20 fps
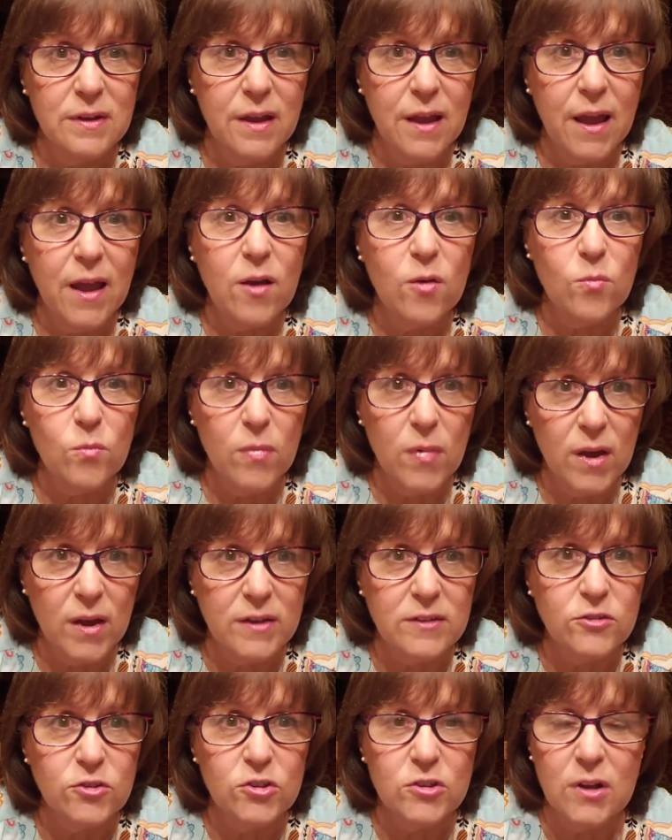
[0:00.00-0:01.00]
how
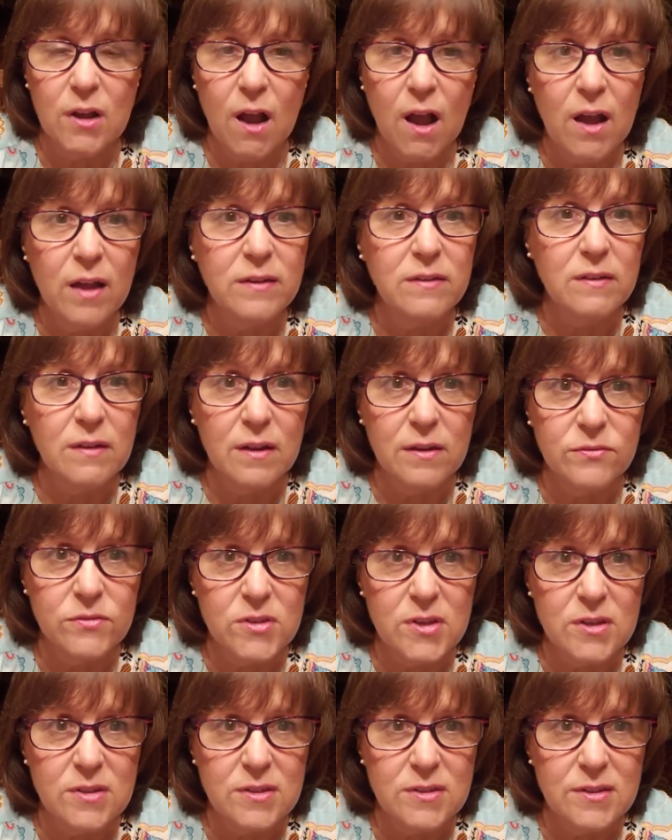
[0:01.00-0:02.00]
much God
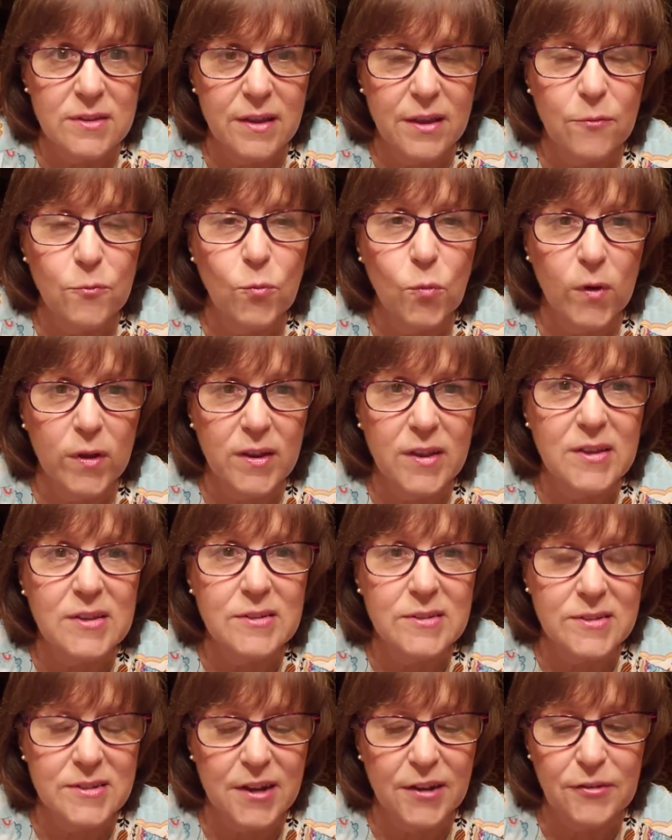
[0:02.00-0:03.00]
loves us and what
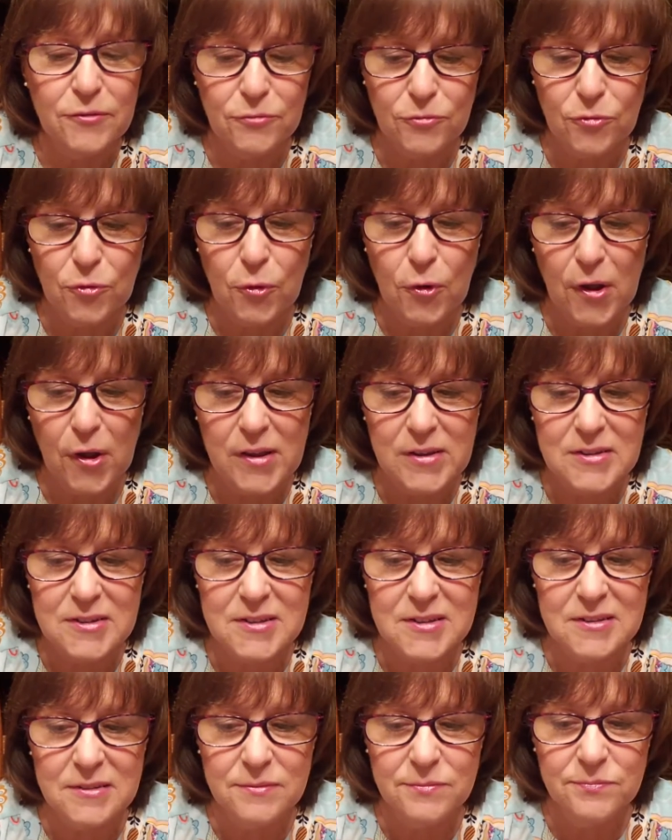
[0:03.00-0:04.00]
he's done for
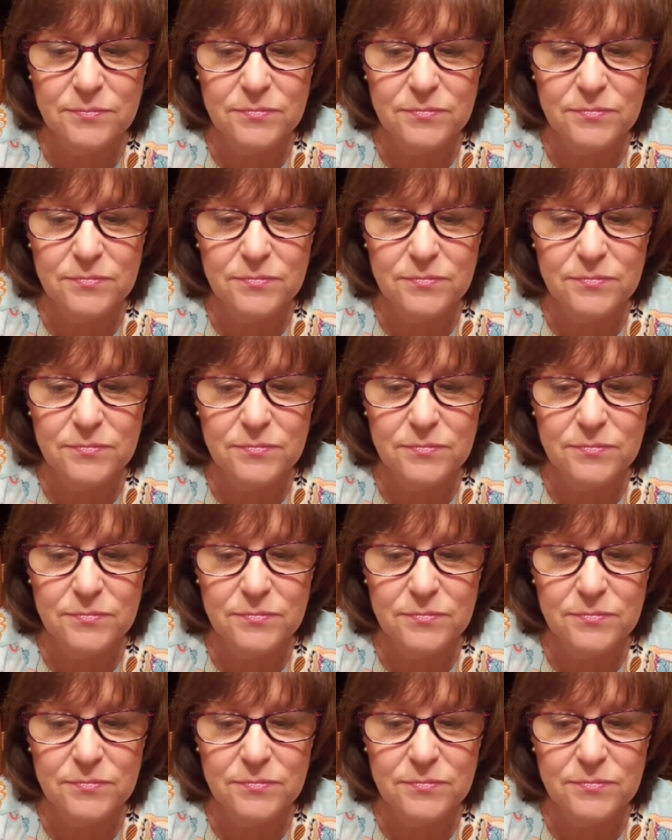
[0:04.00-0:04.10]
us.